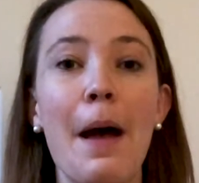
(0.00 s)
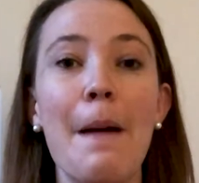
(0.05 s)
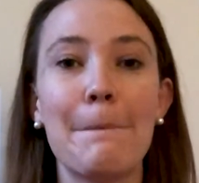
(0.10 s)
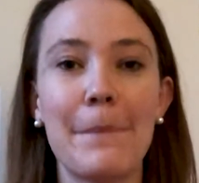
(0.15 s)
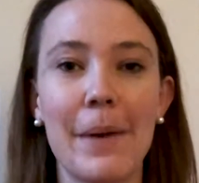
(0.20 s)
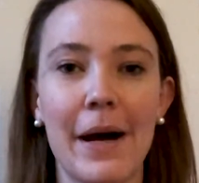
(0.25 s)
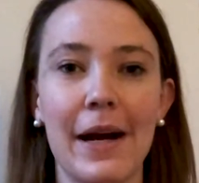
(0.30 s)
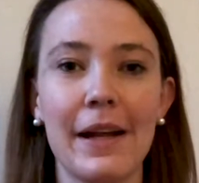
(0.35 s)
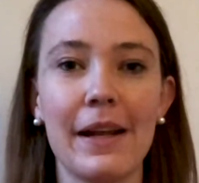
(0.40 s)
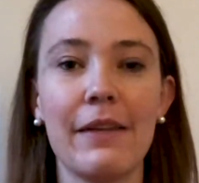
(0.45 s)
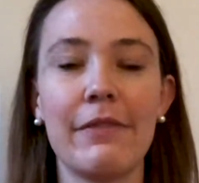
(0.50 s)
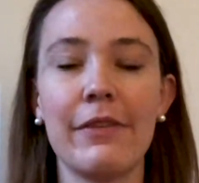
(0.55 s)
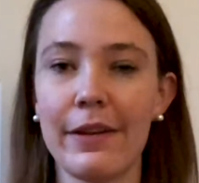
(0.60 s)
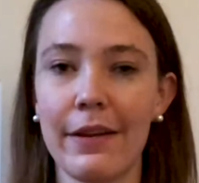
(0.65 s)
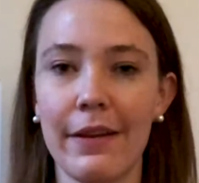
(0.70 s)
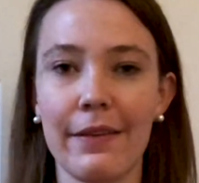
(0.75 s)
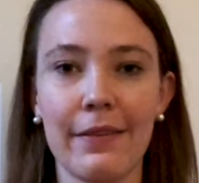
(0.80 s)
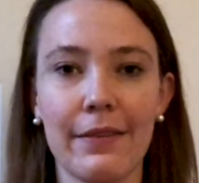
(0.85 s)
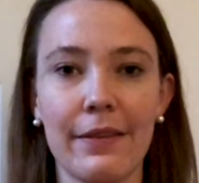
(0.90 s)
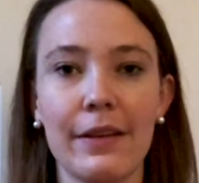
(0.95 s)
But if you
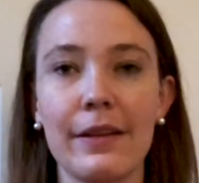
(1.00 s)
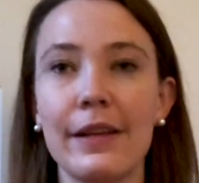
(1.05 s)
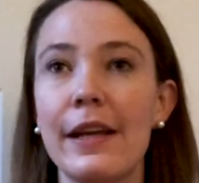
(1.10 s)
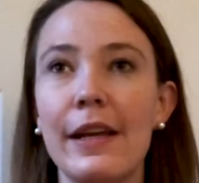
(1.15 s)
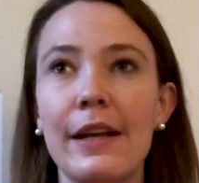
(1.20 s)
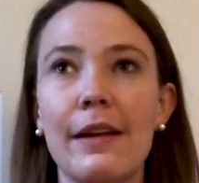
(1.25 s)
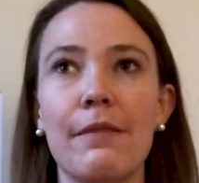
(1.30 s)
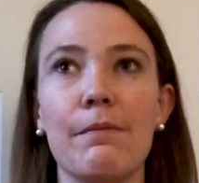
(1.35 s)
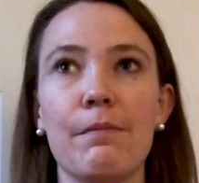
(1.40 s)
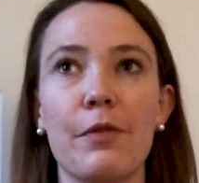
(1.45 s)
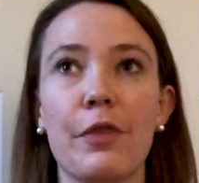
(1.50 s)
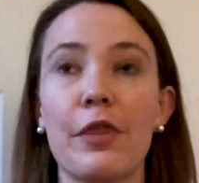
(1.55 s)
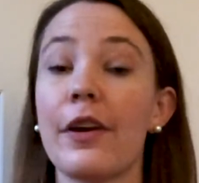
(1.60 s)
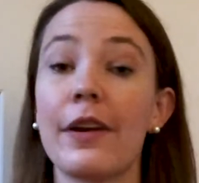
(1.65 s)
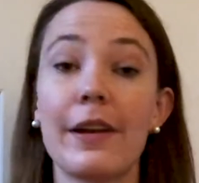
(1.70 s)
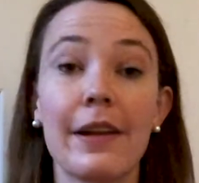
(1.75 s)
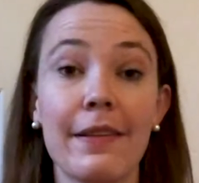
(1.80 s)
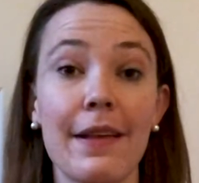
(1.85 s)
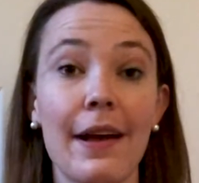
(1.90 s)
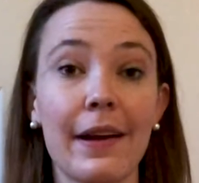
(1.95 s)
just need
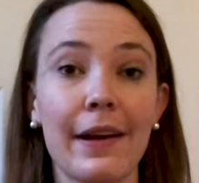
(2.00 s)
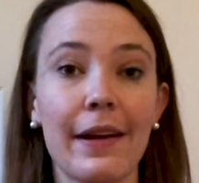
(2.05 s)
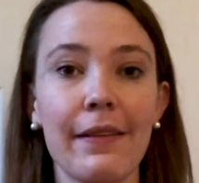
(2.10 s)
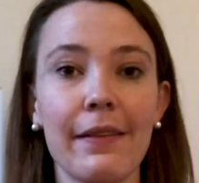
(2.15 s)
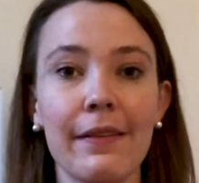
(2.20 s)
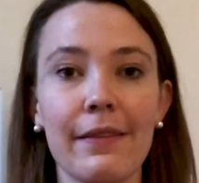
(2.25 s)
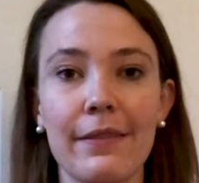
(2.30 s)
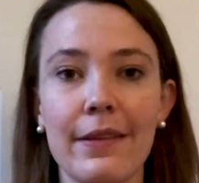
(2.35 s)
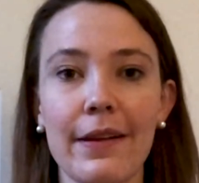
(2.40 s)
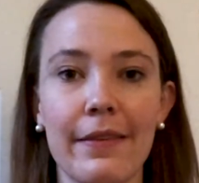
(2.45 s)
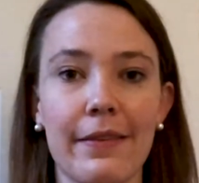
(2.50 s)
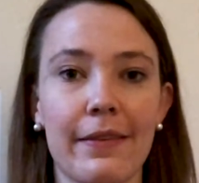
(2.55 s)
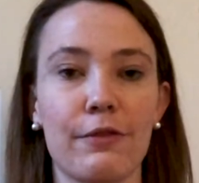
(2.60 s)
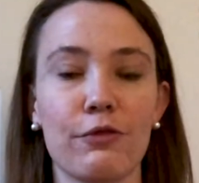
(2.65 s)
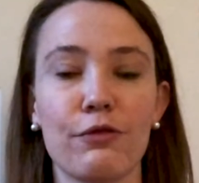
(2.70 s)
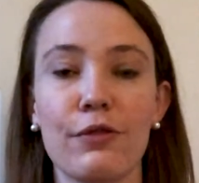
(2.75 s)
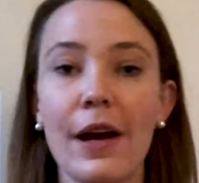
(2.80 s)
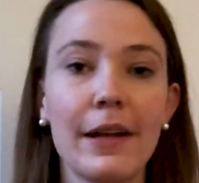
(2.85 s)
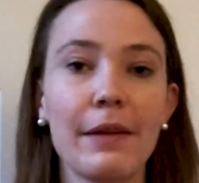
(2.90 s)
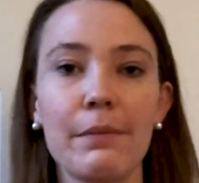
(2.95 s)
30 seconds, just
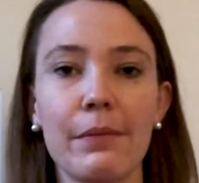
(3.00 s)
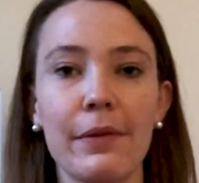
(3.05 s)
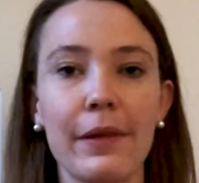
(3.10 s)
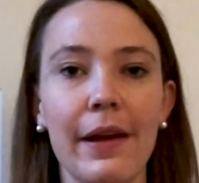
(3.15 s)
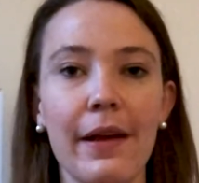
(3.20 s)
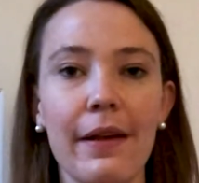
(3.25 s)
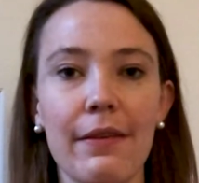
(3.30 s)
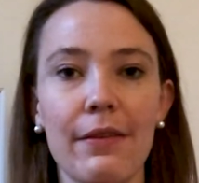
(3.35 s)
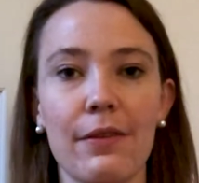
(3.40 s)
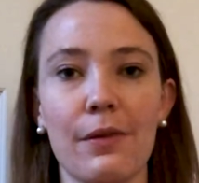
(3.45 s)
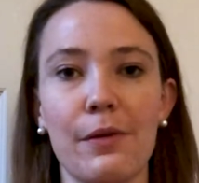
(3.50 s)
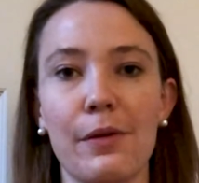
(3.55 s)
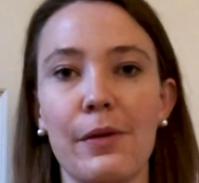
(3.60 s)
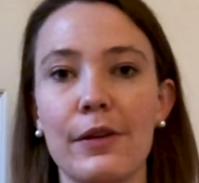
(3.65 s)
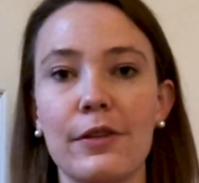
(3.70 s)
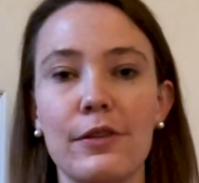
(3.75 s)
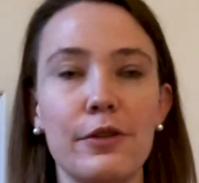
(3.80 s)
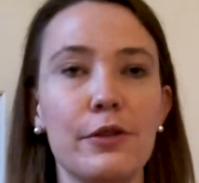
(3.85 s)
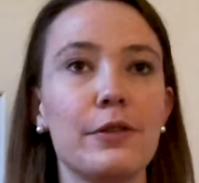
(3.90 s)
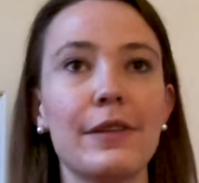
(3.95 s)
run in place or
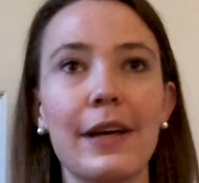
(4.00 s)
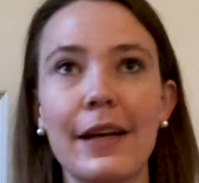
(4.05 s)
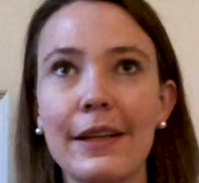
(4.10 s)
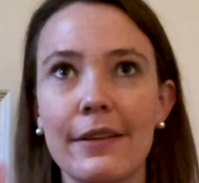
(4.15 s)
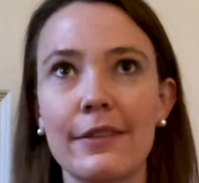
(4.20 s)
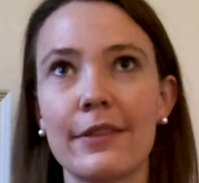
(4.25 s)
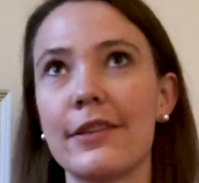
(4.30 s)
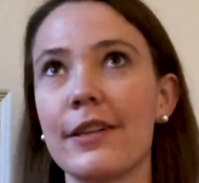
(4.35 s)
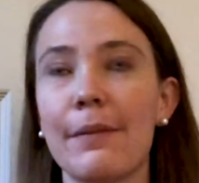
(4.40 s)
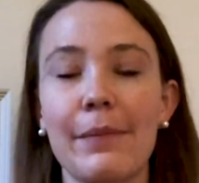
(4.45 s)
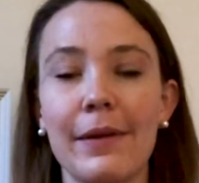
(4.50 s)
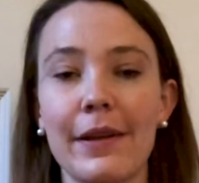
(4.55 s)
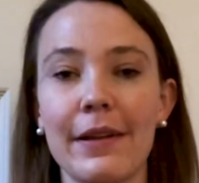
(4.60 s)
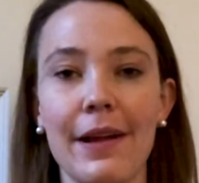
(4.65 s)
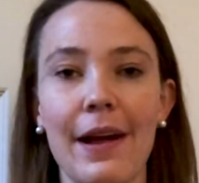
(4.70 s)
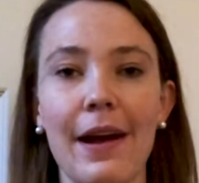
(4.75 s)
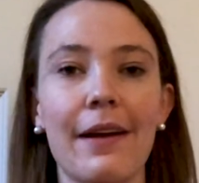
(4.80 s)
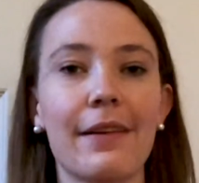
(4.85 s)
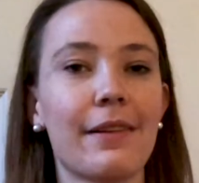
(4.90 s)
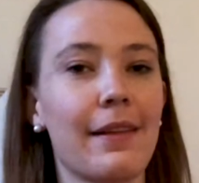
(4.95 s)
do 10 jumping
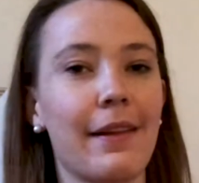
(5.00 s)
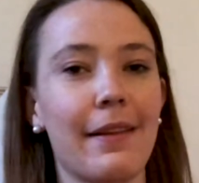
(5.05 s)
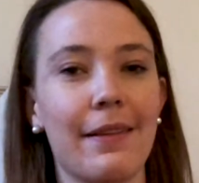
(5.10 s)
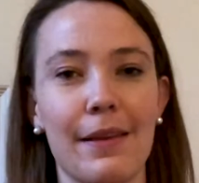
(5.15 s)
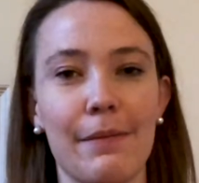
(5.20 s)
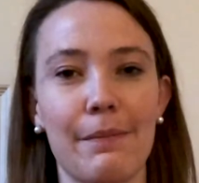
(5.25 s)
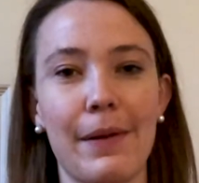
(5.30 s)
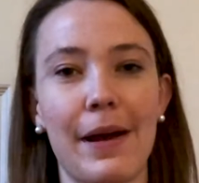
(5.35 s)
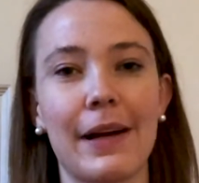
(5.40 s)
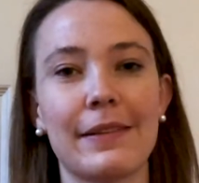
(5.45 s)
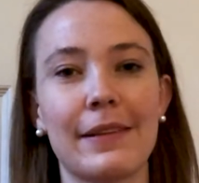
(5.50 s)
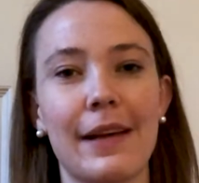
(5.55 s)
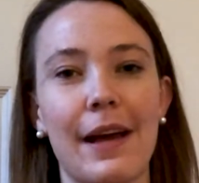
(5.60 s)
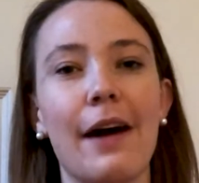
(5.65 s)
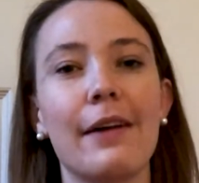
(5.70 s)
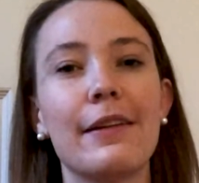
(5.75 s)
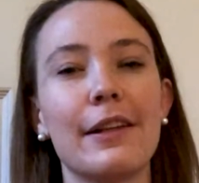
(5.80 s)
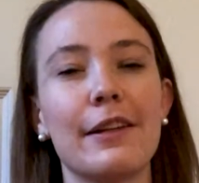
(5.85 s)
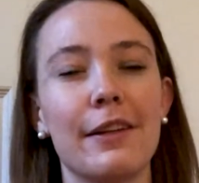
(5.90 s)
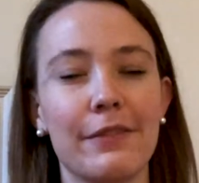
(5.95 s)
jacks and then sit back
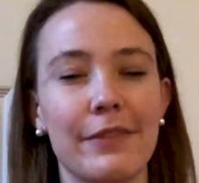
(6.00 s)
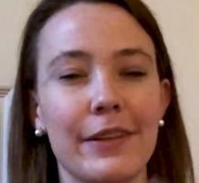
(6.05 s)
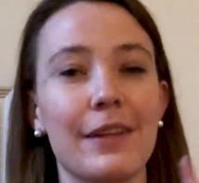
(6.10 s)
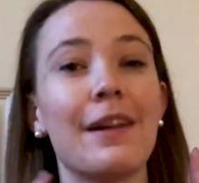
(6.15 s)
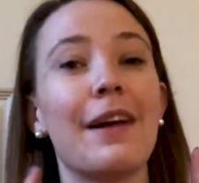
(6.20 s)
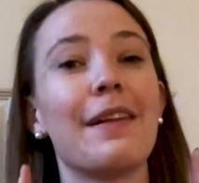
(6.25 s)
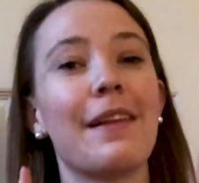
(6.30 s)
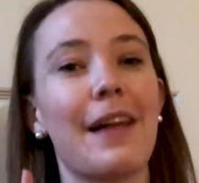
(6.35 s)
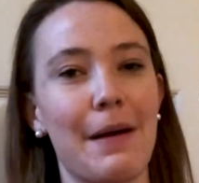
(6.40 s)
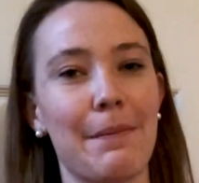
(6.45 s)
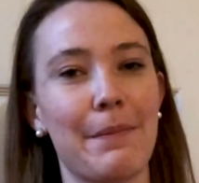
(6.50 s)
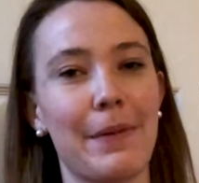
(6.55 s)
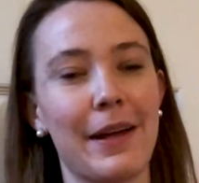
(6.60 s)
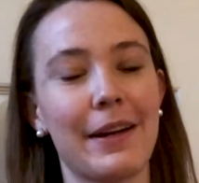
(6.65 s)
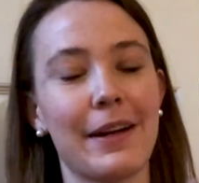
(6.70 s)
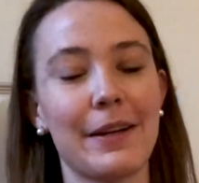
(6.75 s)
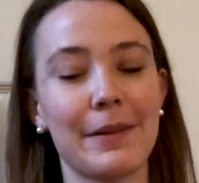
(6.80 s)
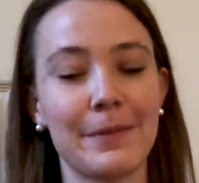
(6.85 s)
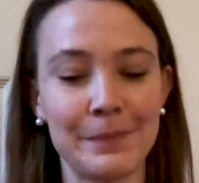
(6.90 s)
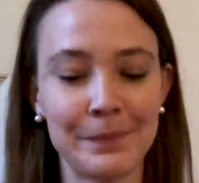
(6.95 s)
down and you'll feel a lot
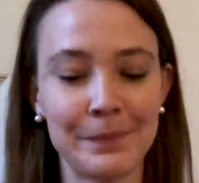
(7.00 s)
better.